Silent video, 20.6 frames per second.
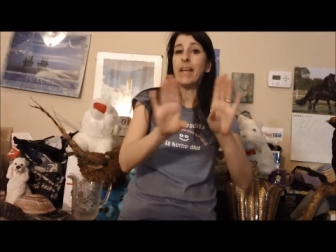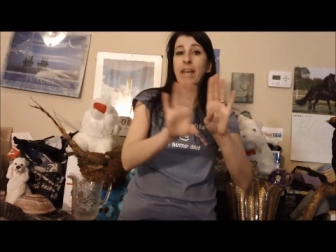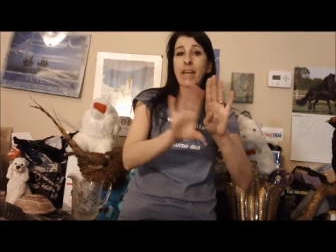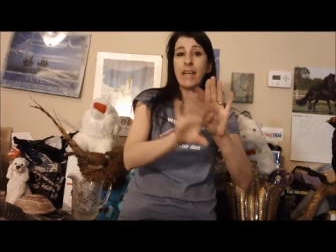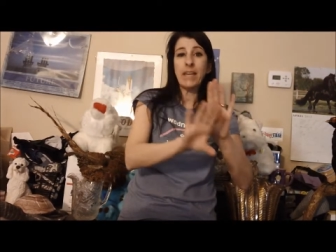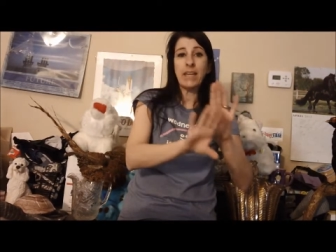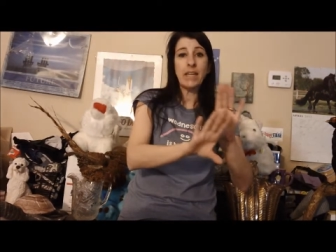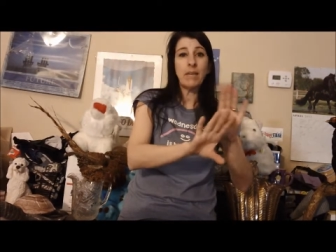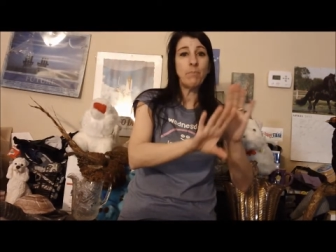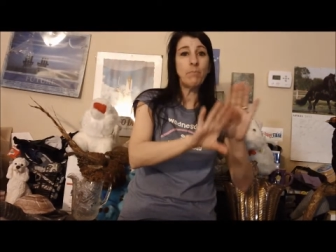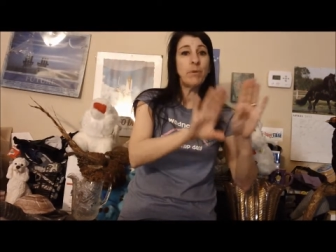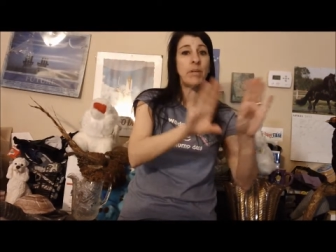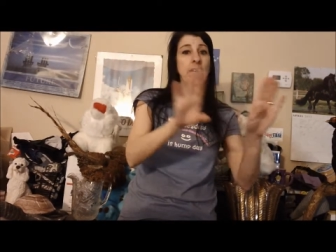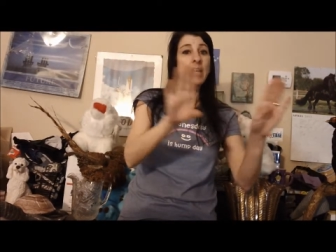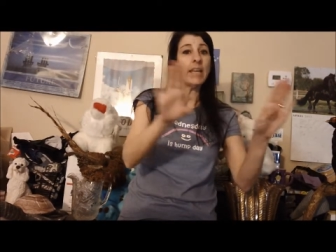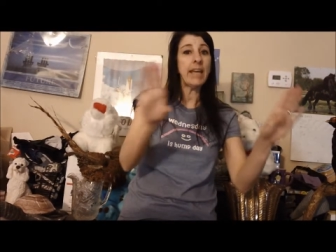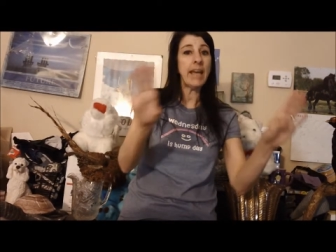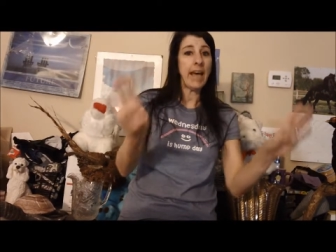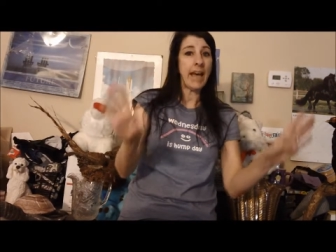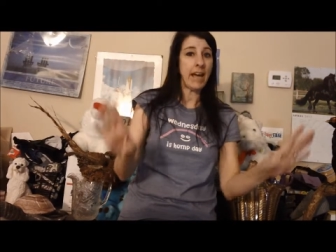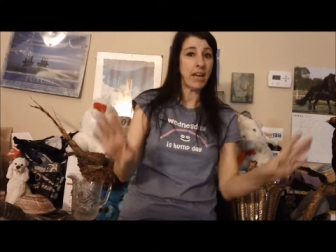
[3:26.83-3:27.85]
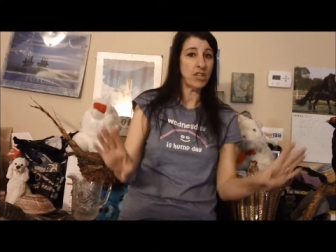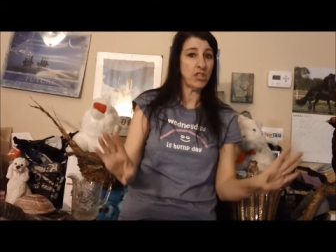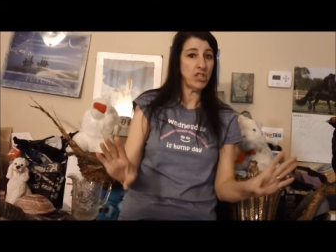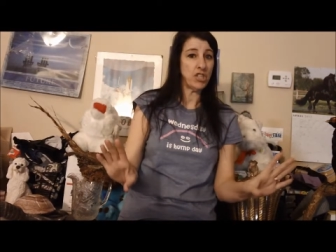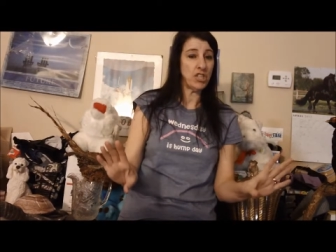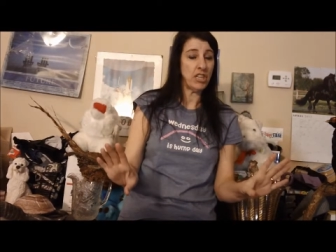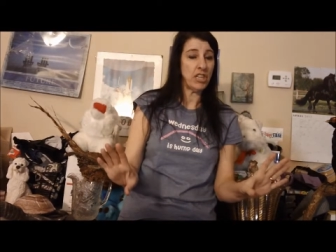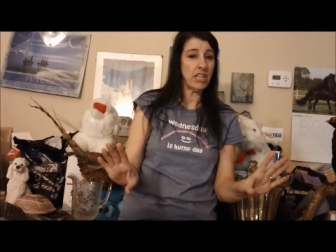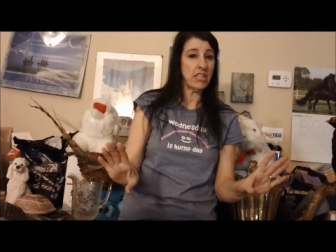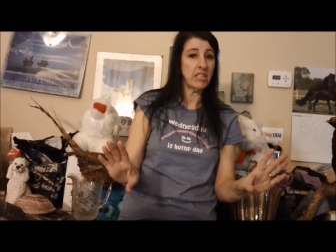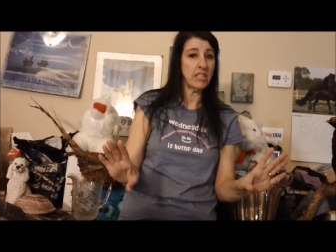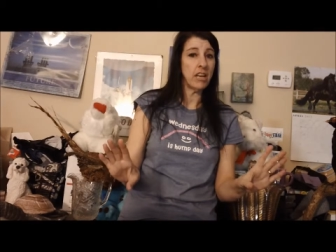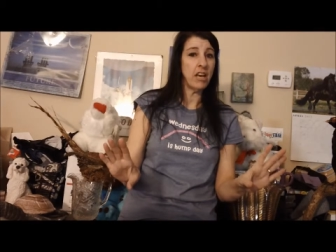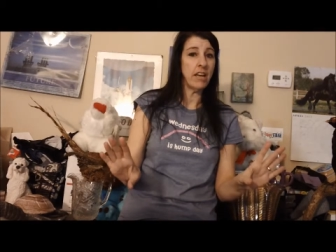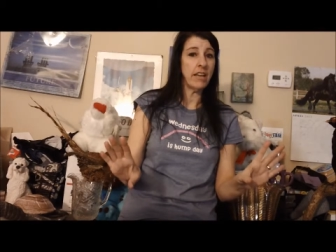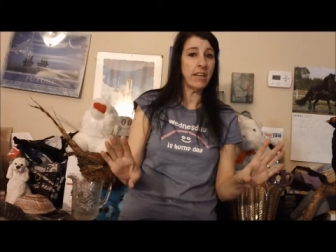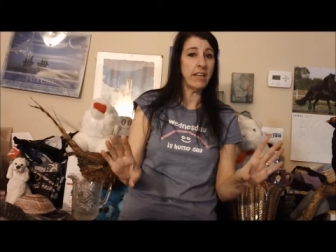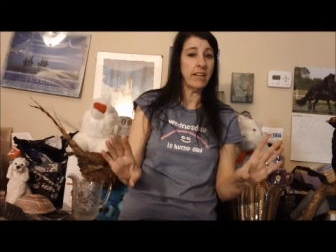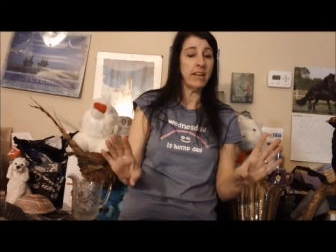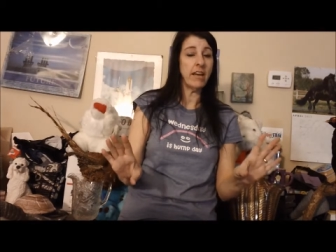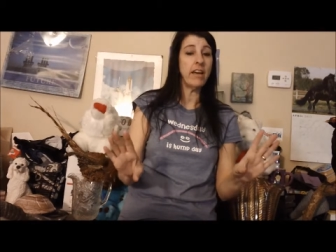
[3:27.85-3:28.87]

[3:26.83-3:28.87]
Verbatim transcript: any bidding action that's on it.